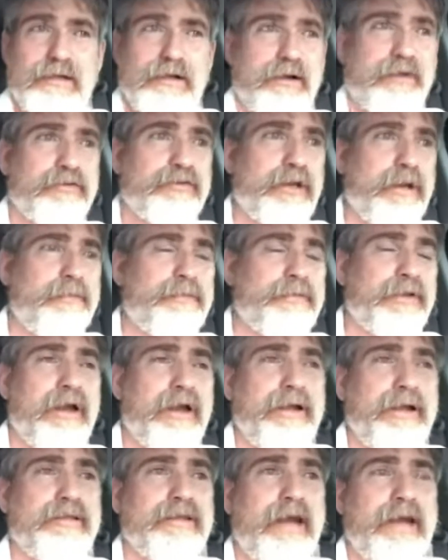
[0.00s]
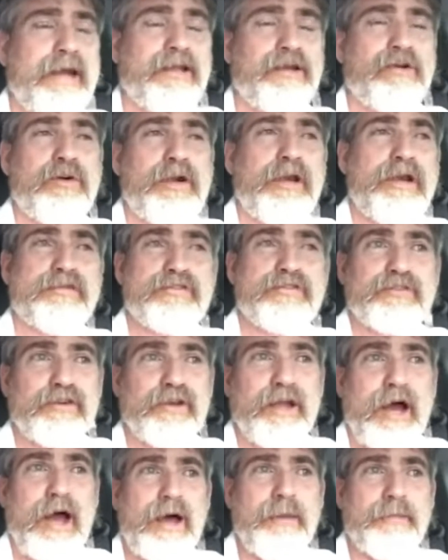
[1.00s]
or something like that and create a
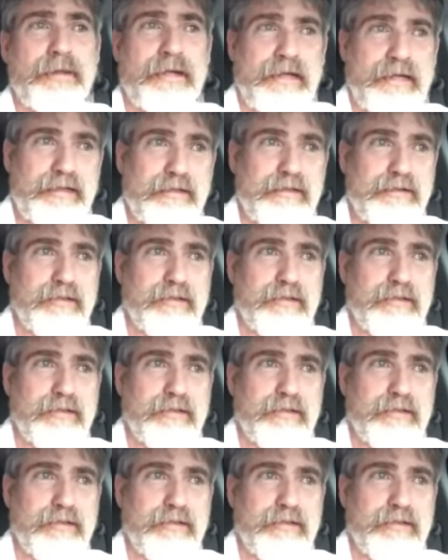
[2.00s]
tsunami,